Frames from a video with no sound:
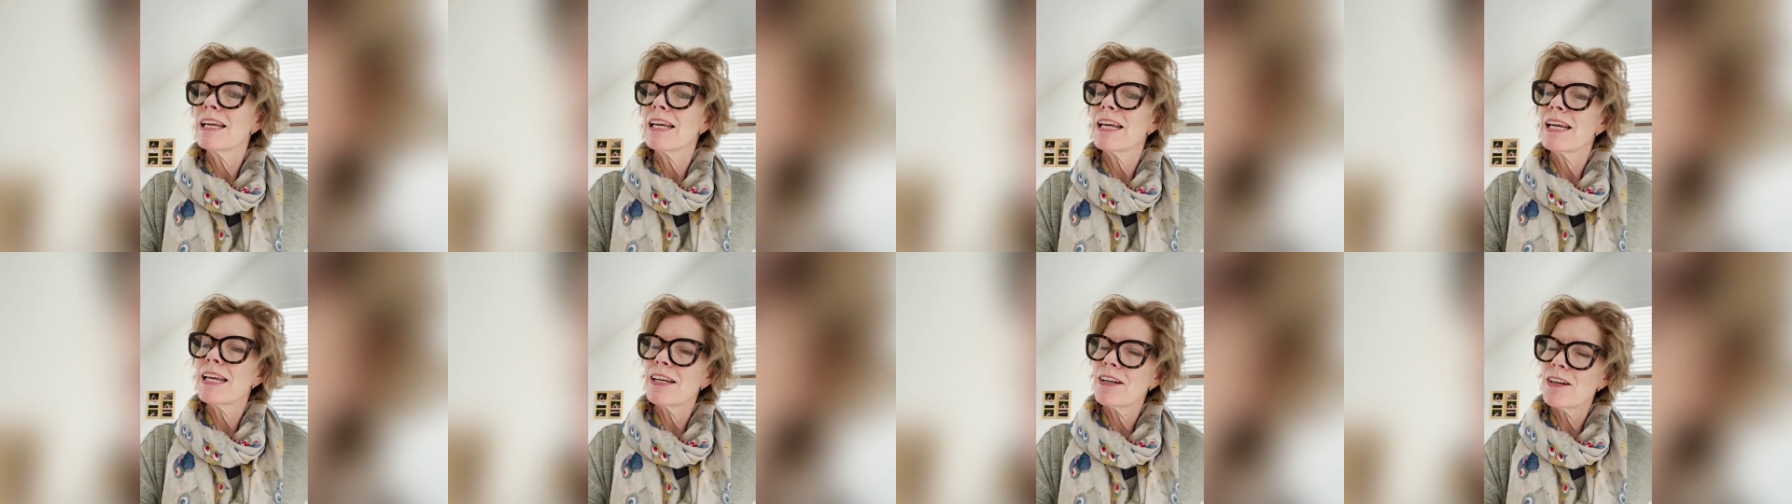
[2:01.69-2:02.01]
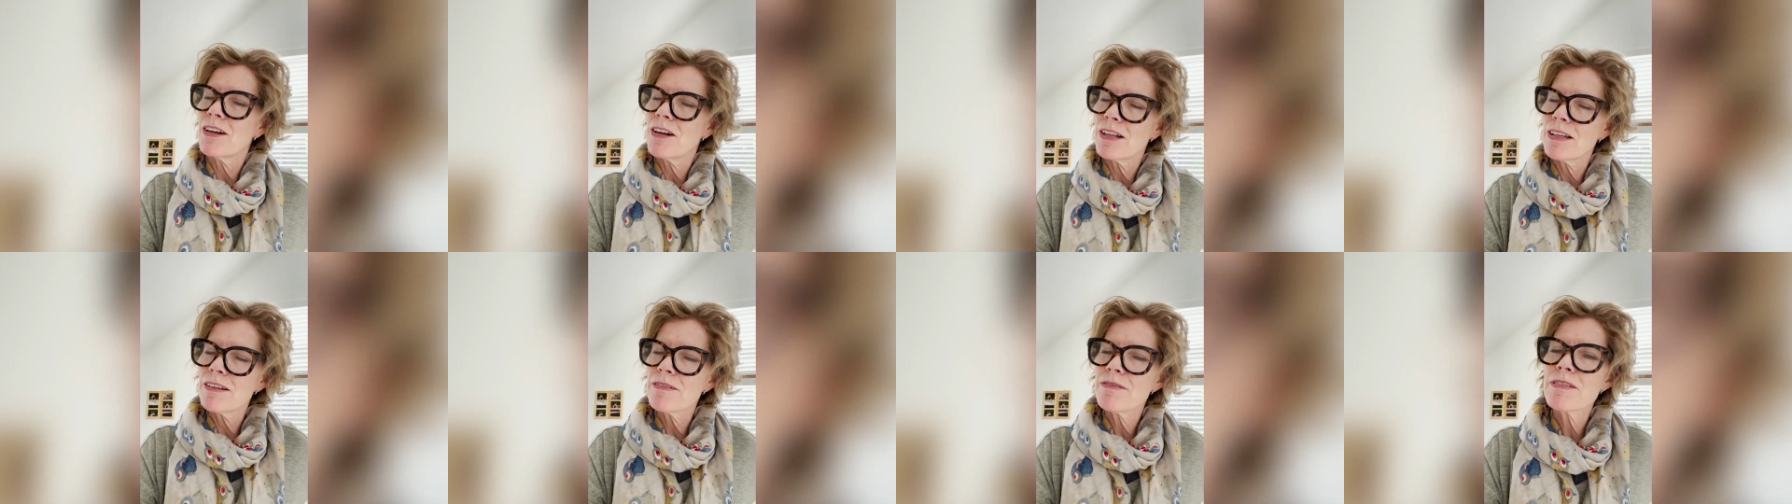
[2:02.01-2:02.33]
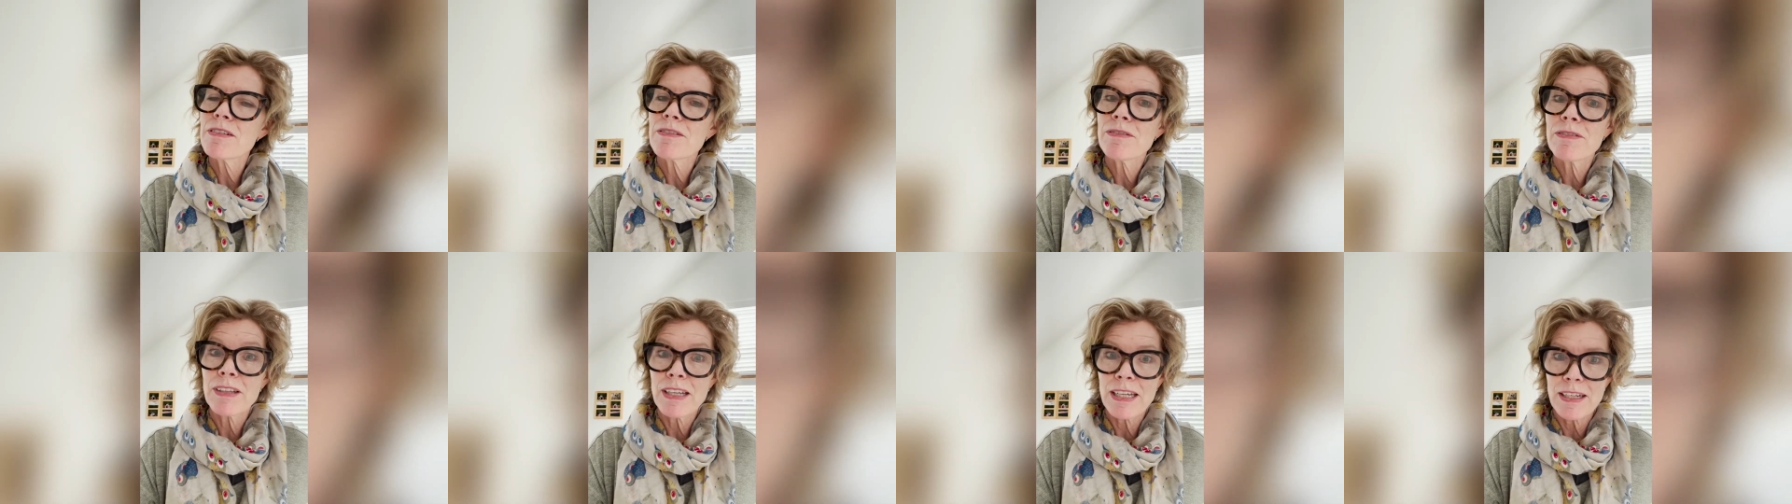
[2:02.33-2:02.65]
in all of
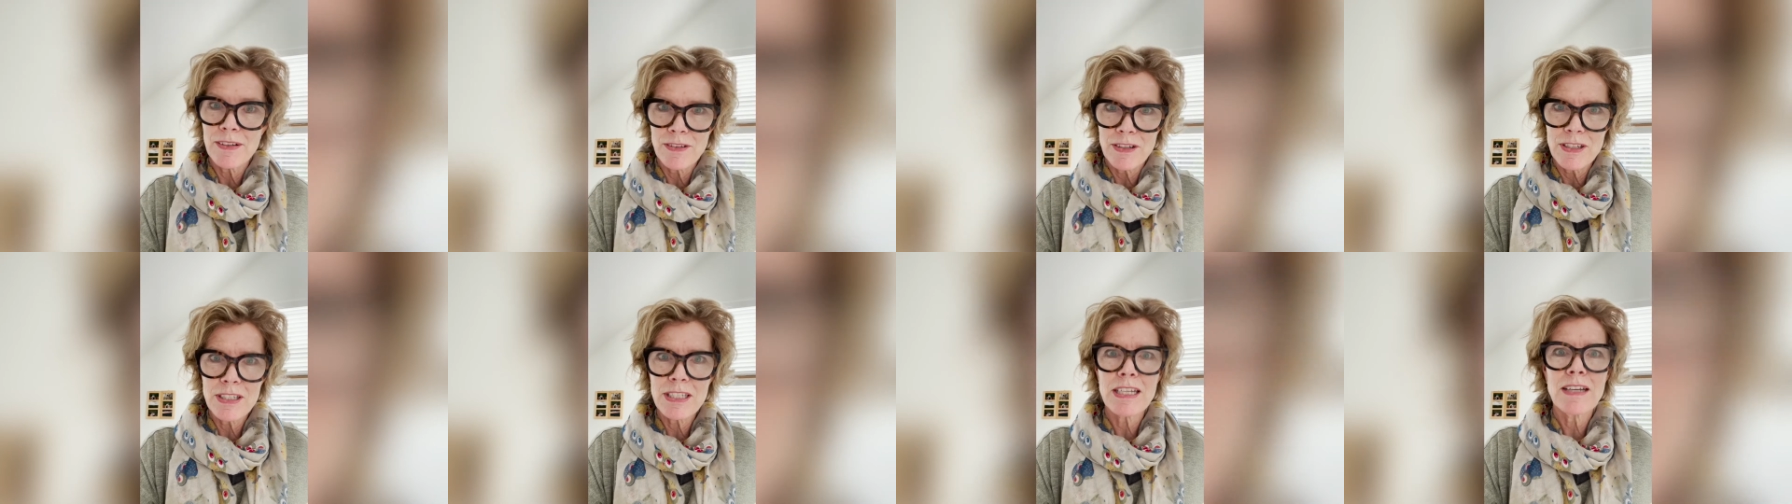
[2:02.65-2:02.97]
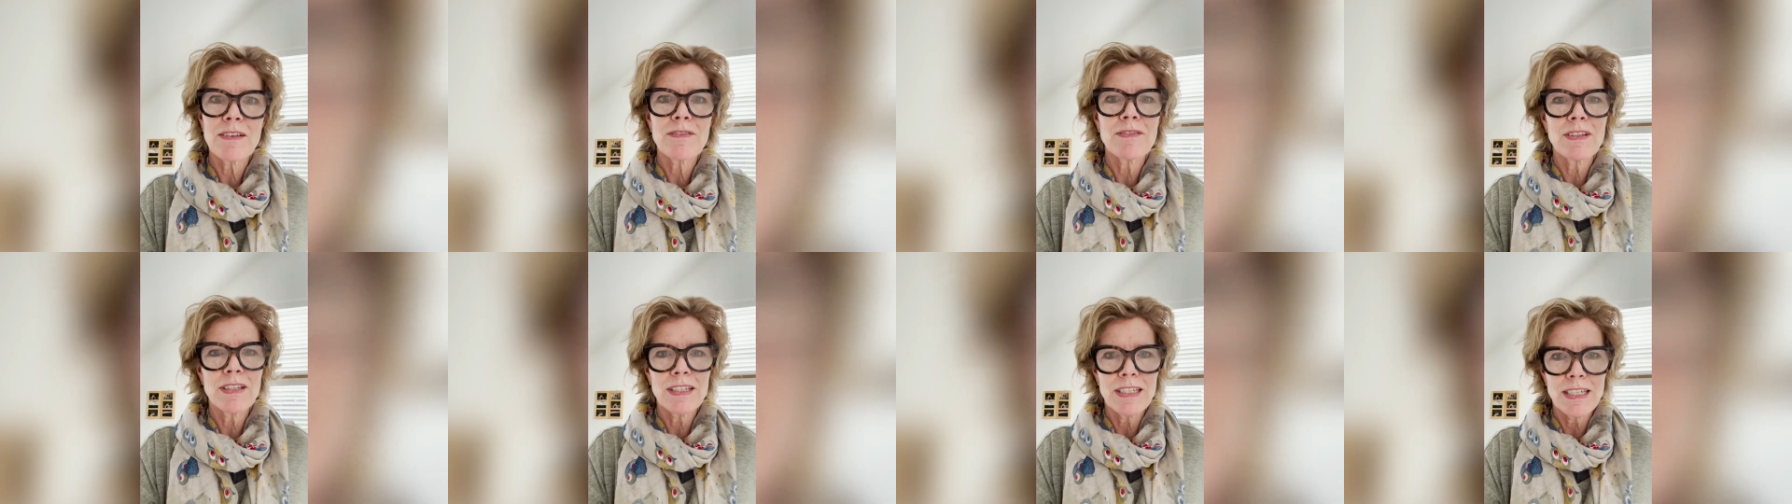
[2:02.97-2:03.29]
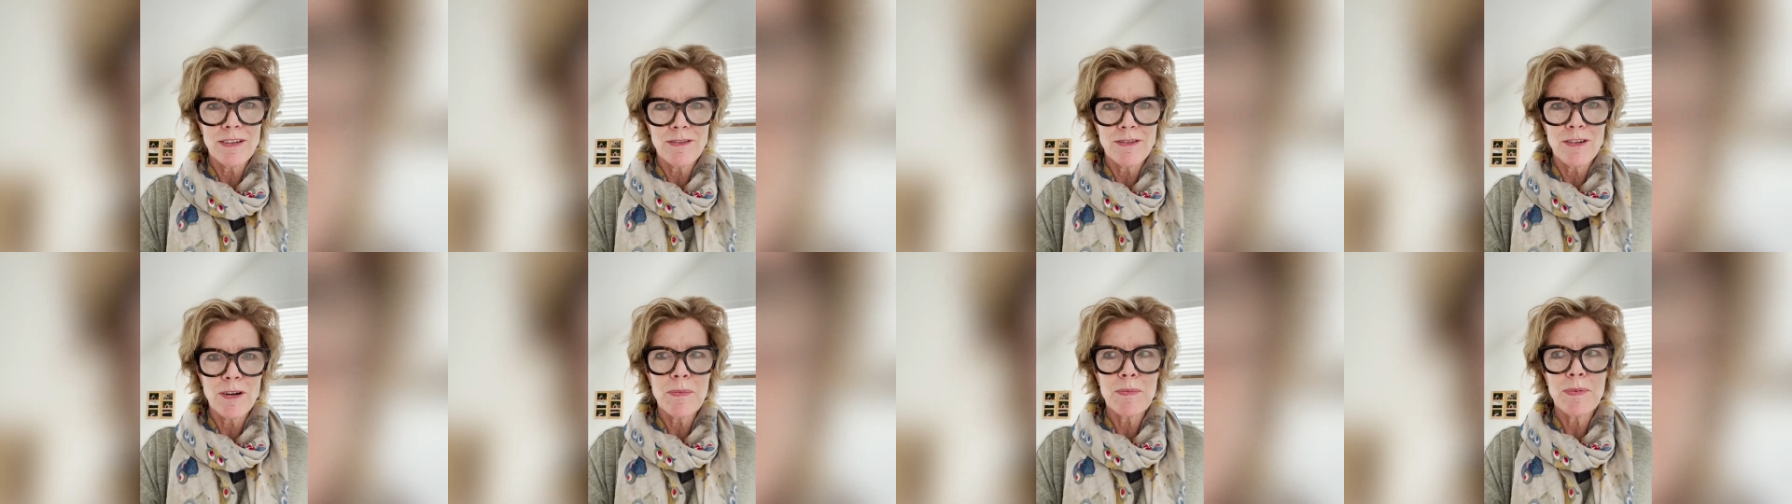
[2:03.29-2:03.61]
the flavors of the
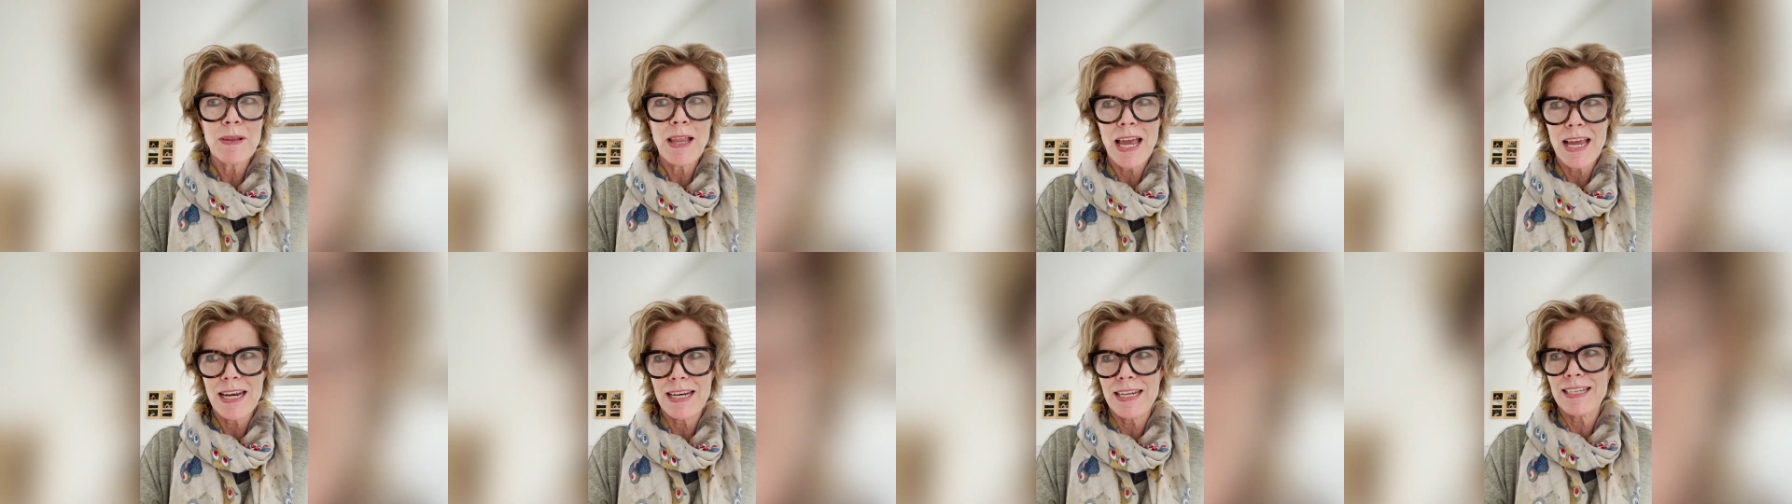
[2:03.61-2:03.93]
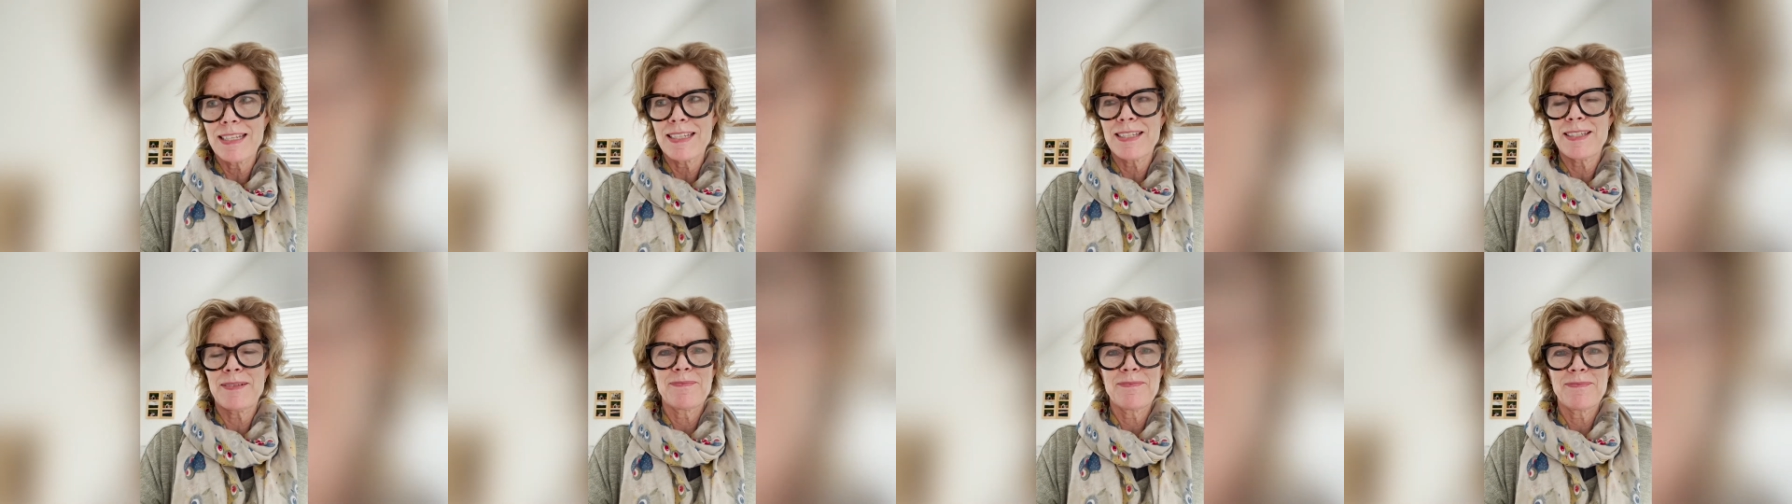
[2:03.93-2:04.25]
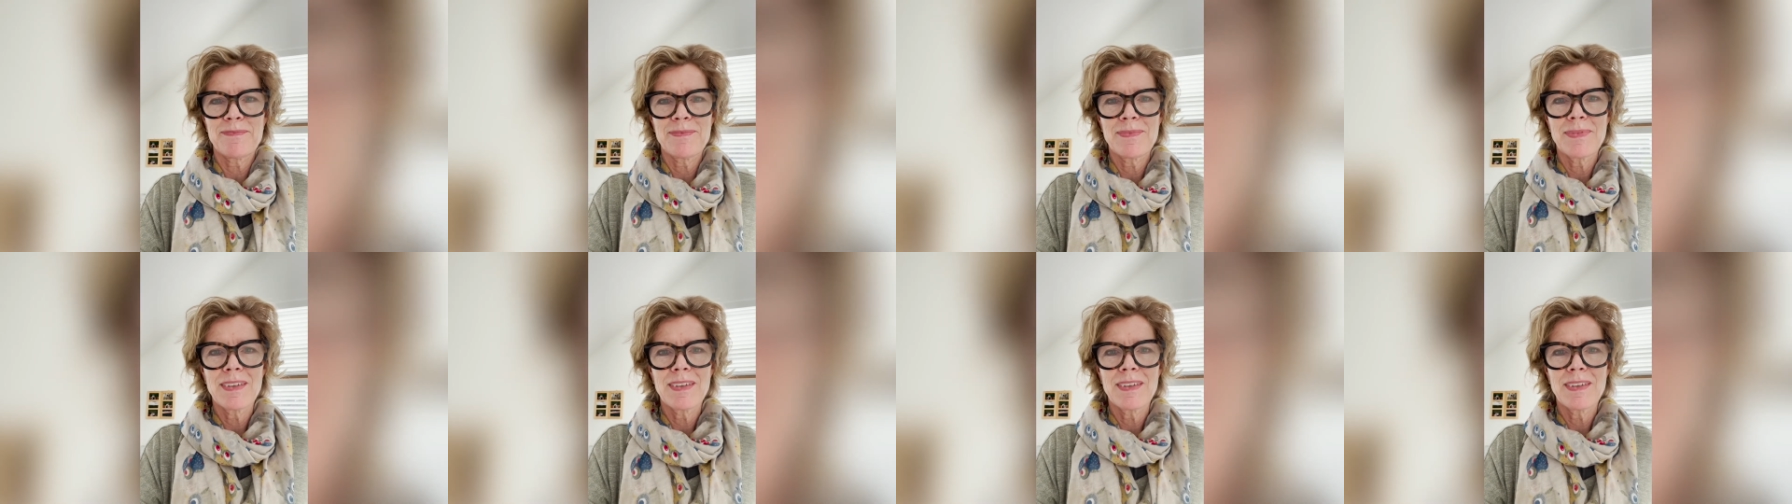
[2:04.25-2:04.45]
different planets.